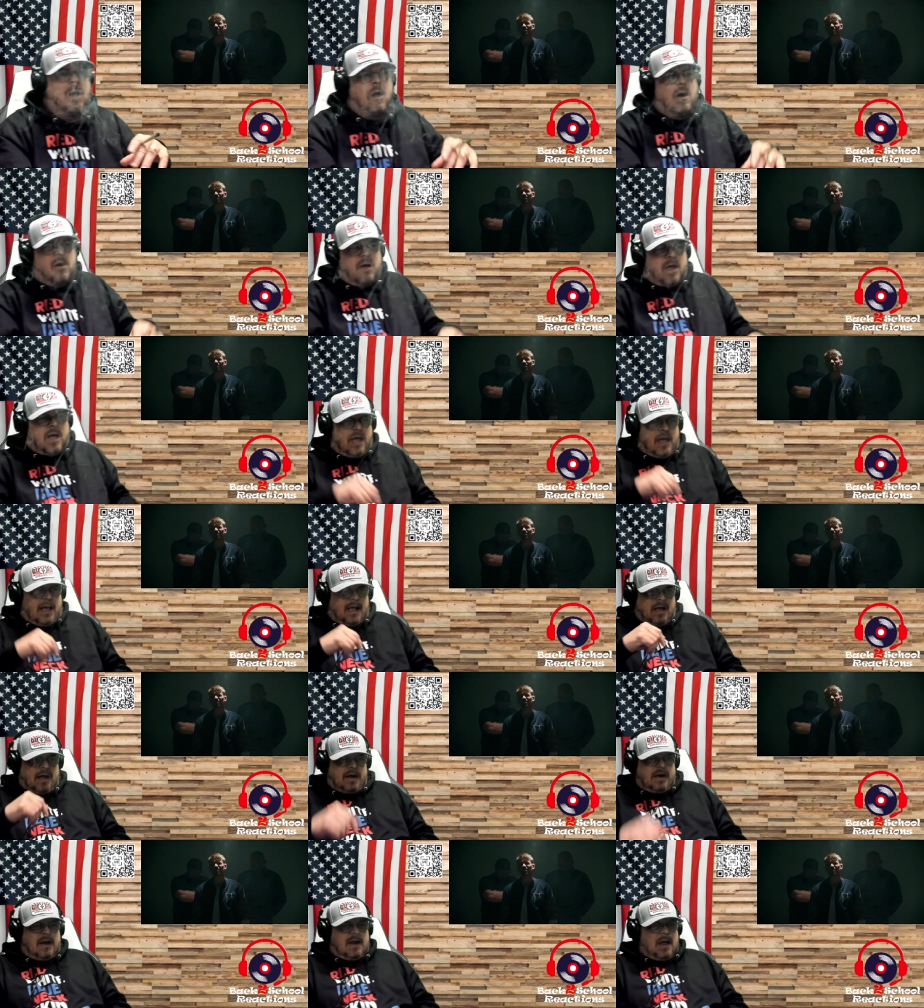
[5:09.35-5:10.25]
Okay,
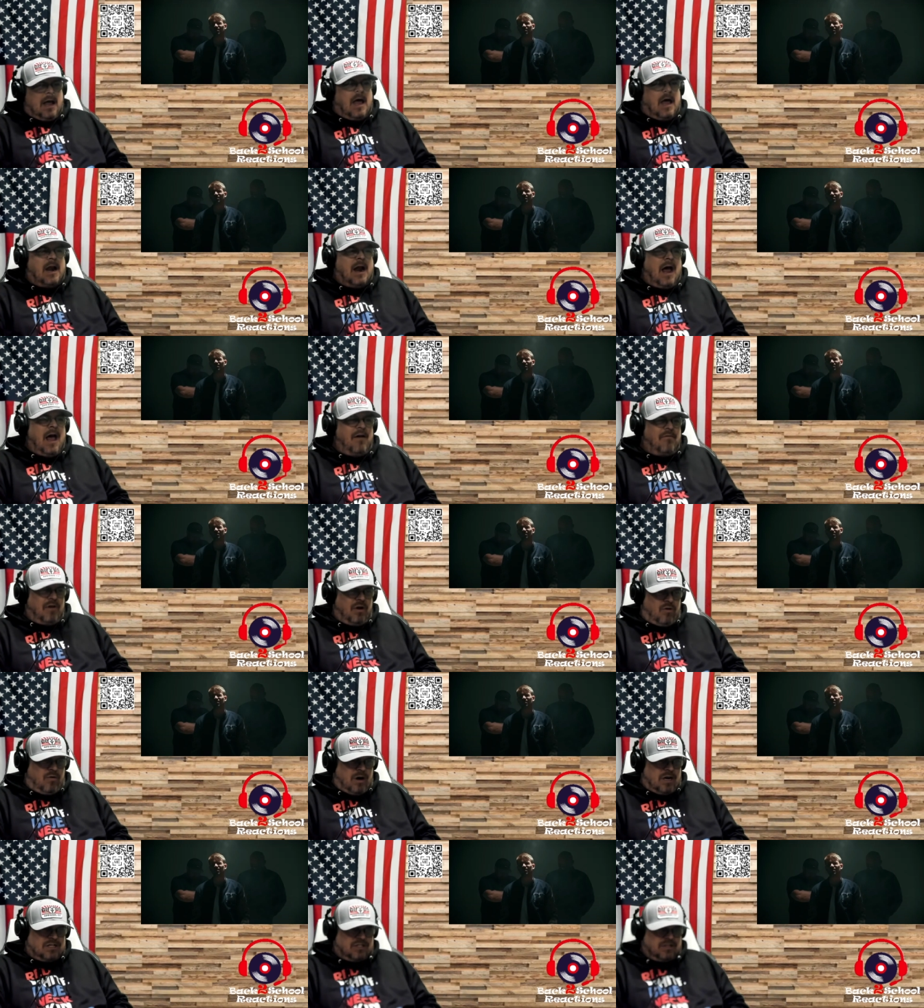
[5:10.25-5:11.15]
hang on. And I have a
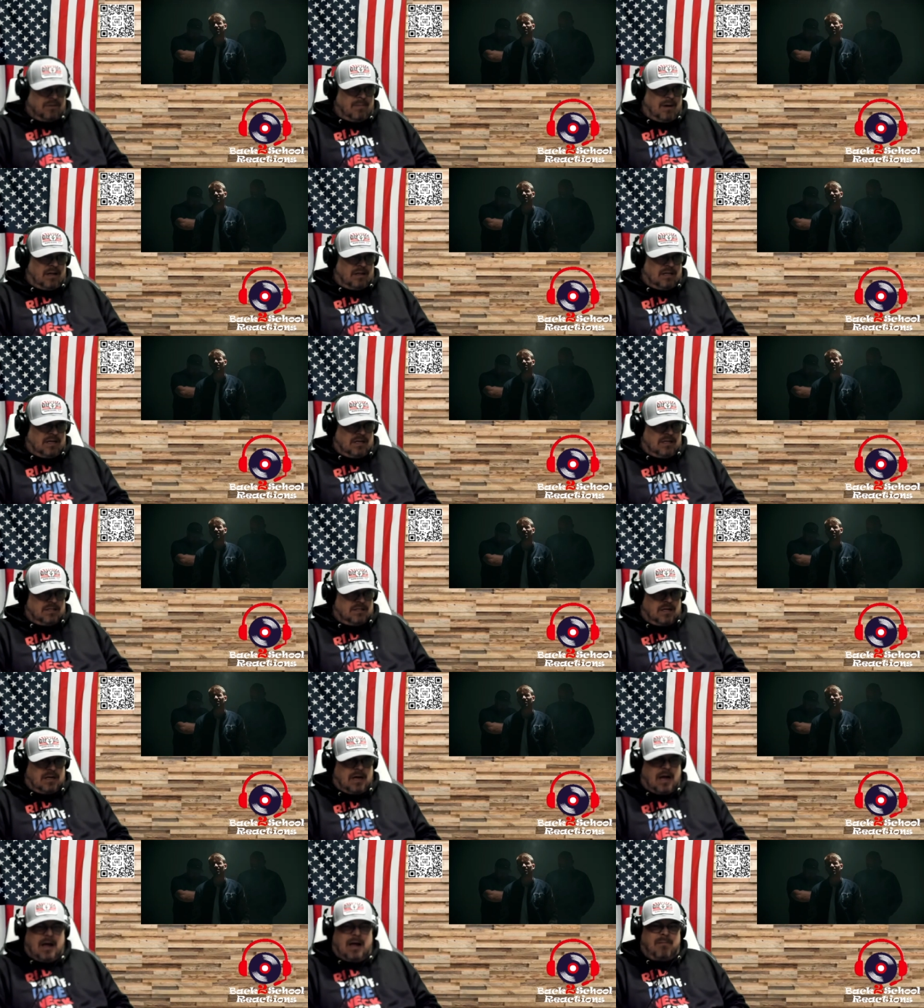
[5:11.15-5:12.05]
question about
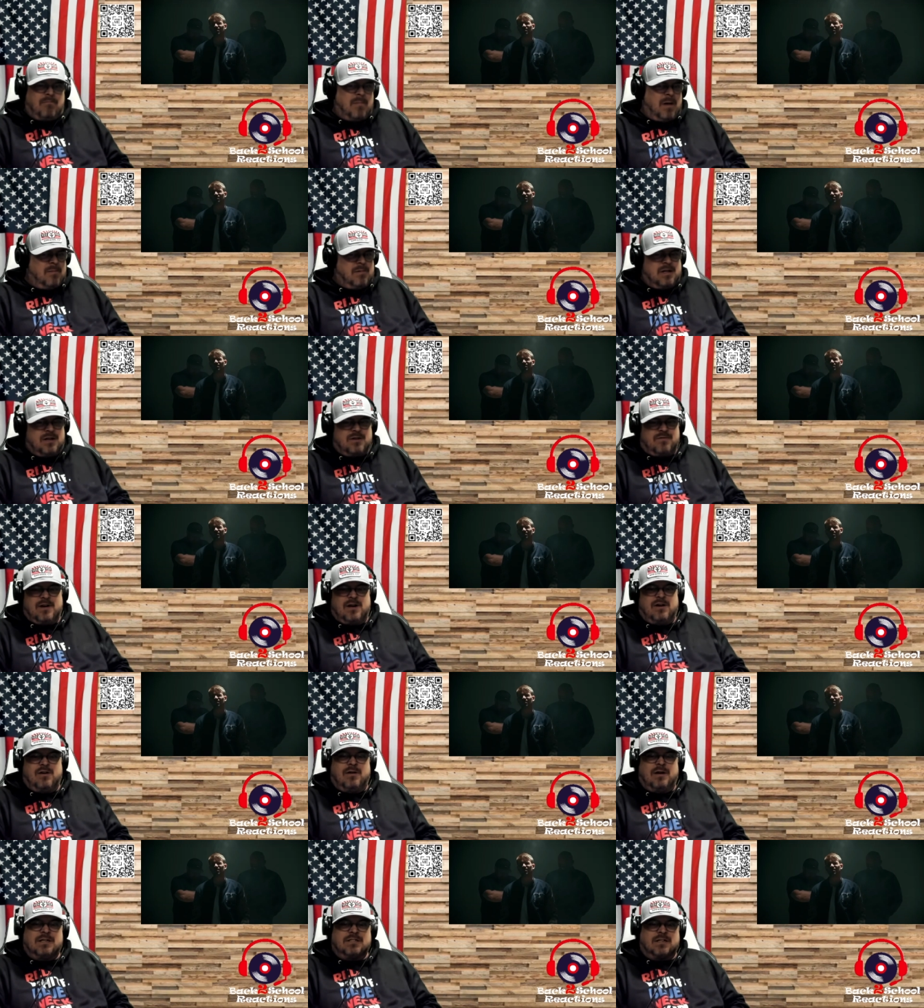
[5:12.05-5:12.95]
this. I had maybe this
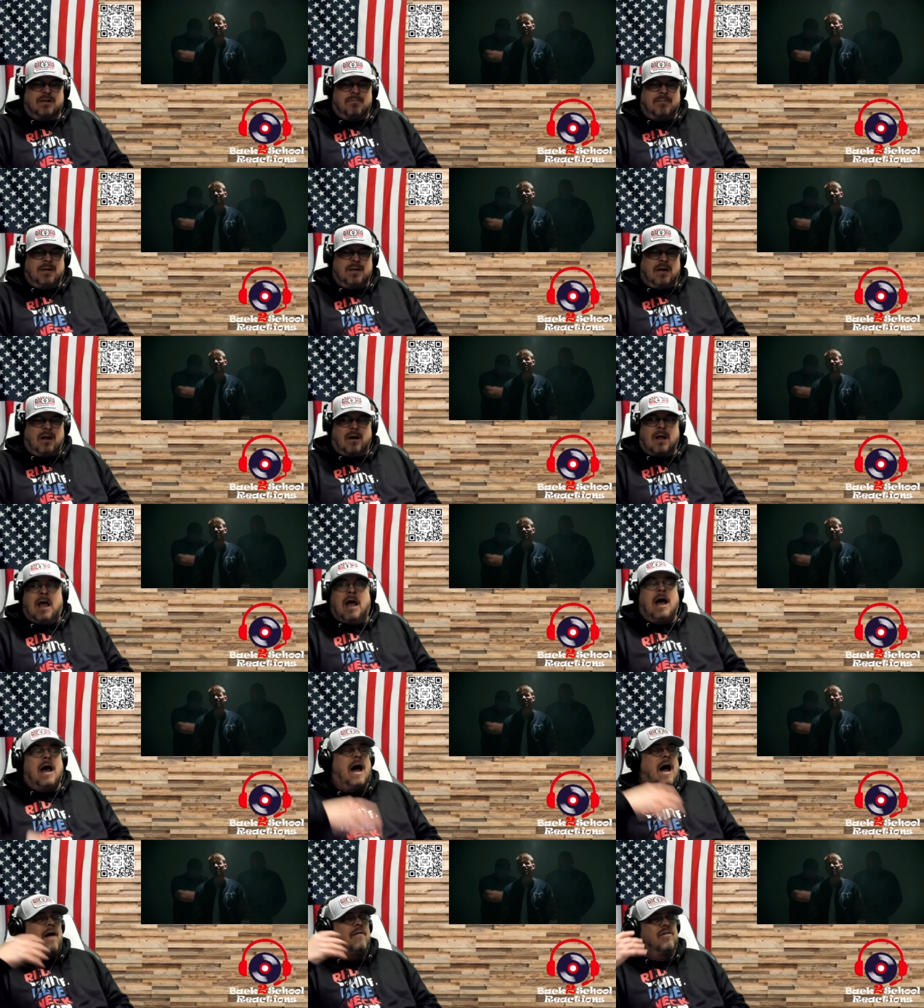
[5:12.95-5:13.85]
video is going to be long.
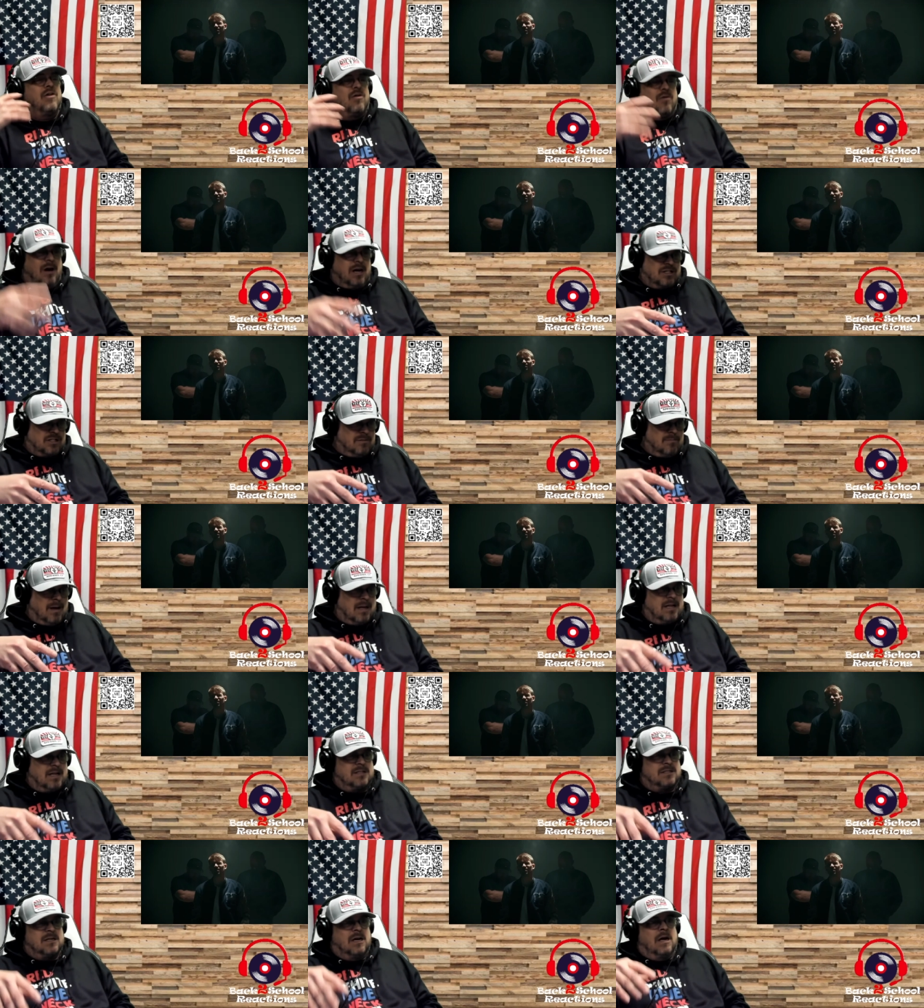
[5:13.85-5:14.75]
I have a question about
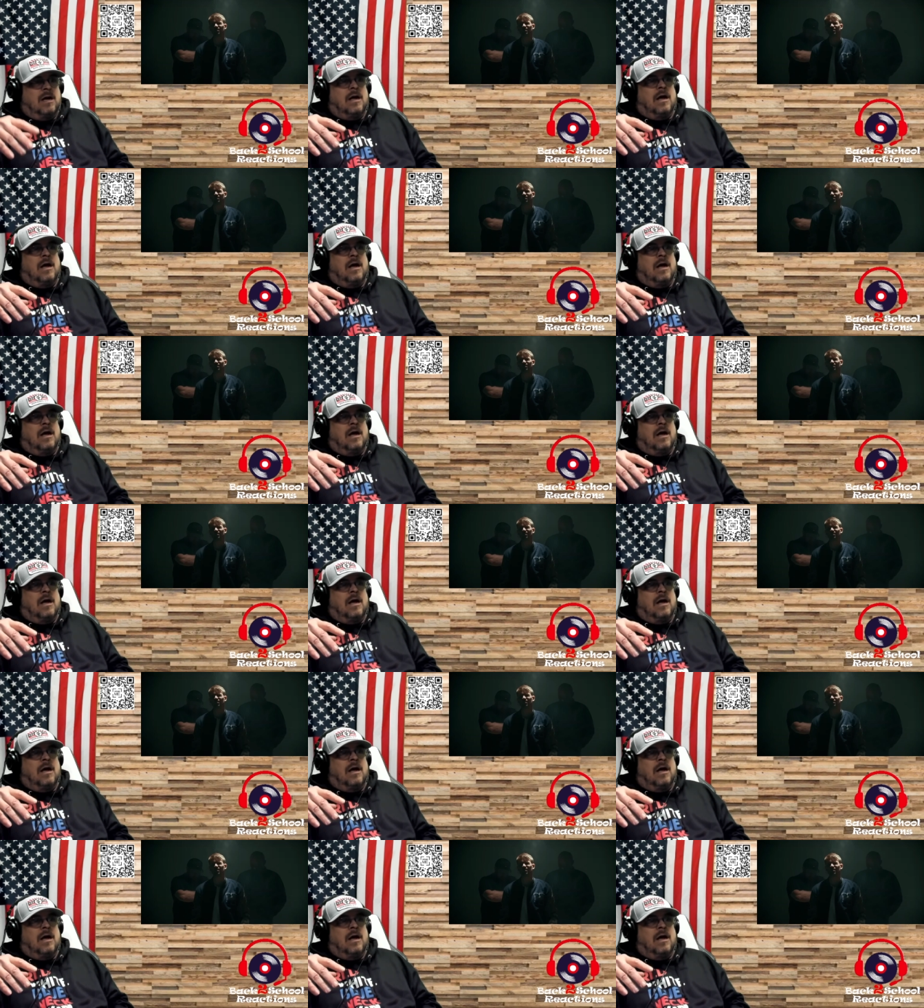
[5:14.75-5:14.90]
this.